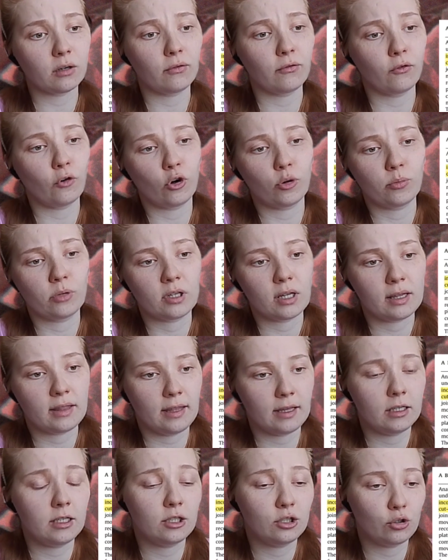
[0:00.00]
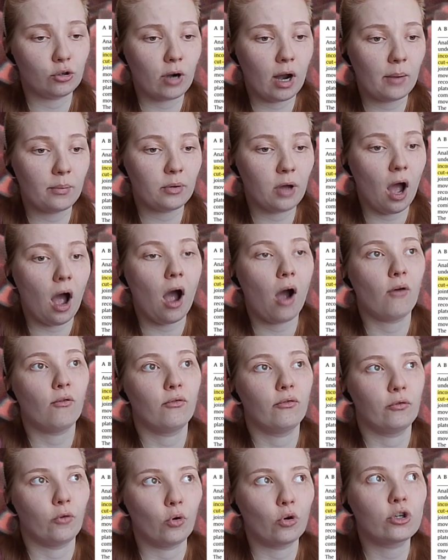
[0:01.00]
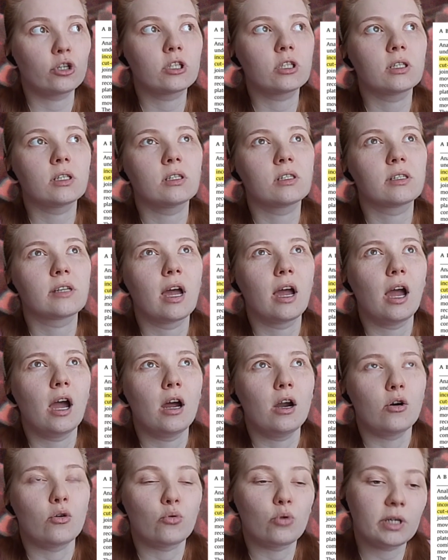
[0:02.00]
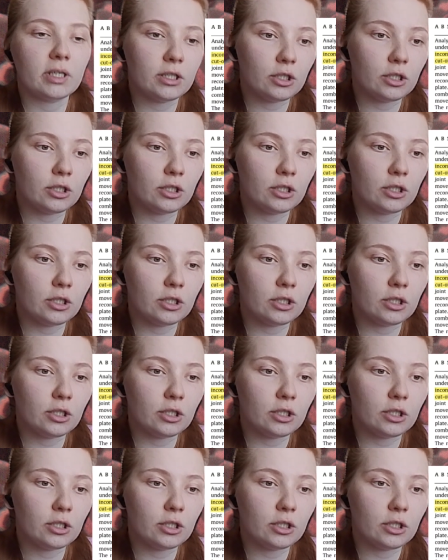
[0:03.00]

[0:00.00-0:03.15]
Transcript: data that aren't part of the real signal,